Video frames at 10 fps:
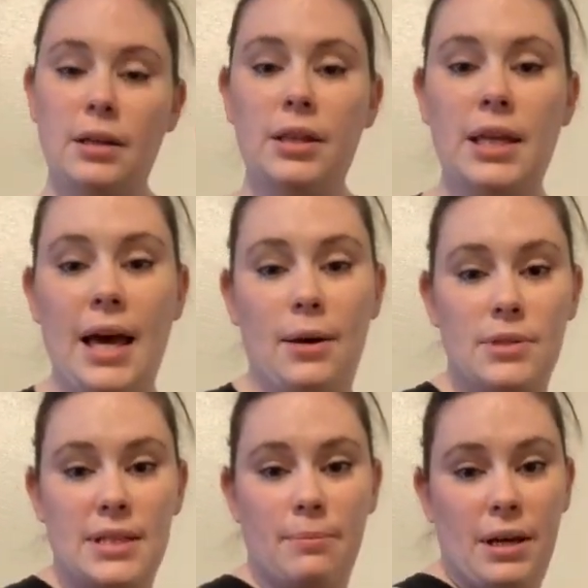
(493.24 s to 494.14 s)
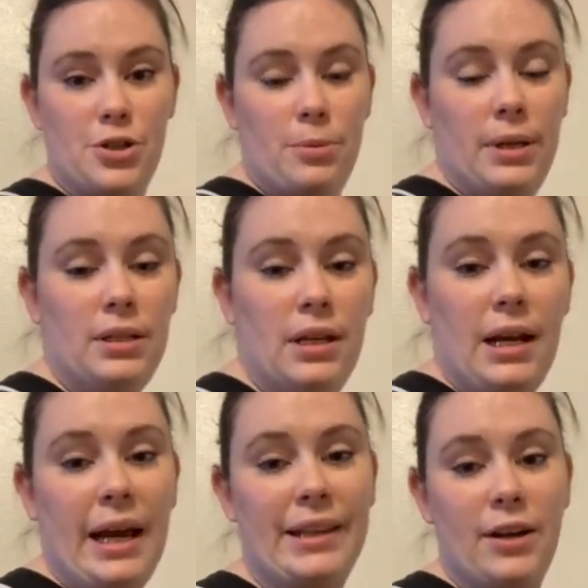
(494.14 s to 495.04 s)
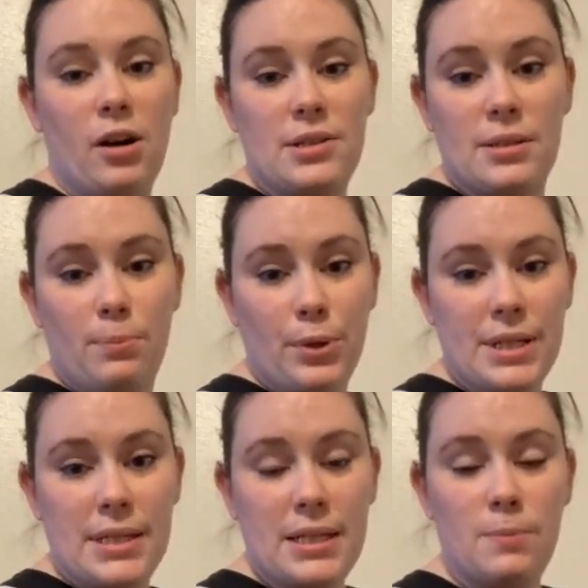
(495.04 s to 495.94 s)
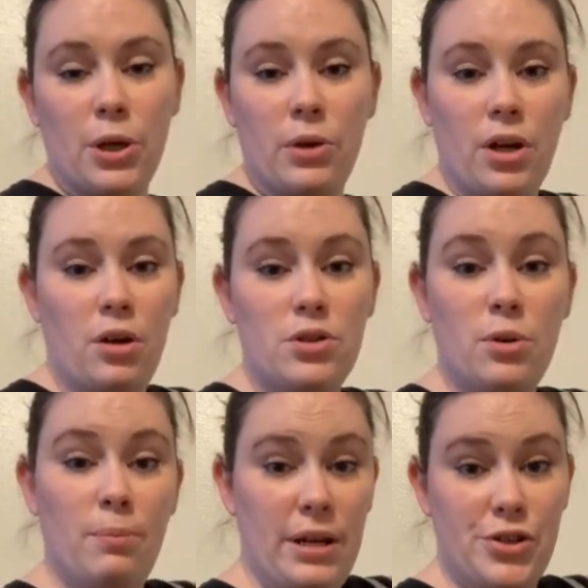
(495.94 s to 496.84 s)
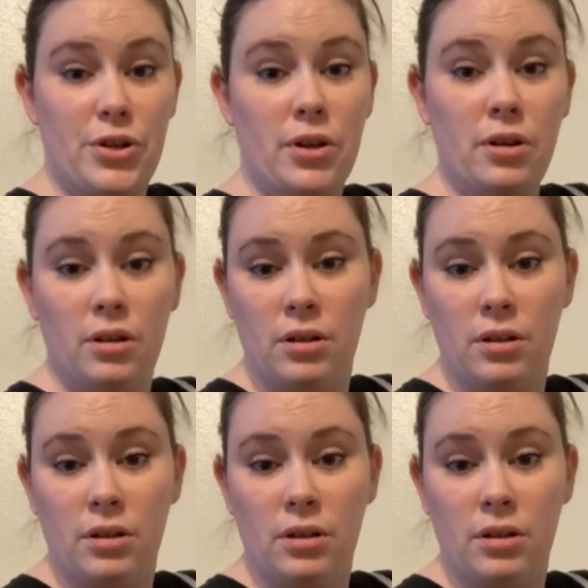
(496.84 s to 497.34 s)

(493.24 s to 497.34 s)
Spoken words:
the Outseam Measurement, and there are some presets, but you can also measure